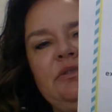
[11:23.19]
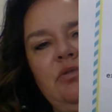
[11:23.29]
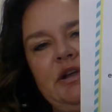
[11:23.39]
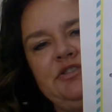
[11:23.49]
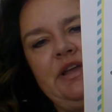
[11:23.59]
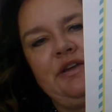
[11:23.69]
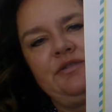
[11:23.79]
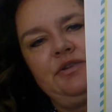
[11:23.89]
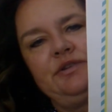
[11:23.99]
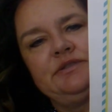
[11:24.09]
of
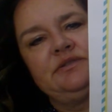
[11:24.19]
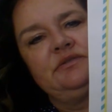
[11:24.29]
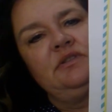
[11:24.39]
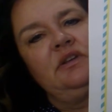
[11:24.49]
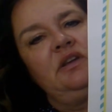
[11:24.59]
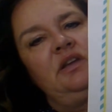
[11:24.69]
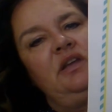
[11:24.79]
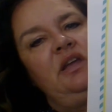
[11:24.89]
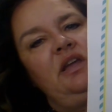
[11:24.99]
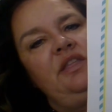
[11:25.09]
quadrilaterals,
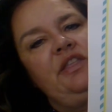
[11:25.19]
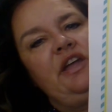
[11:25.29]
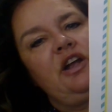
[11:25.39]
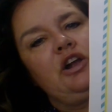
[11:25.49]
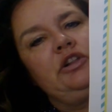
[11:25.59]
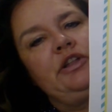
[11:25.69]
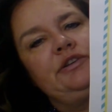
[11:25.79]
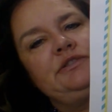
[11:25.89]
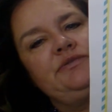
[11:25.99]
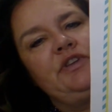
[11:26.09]
and they are closed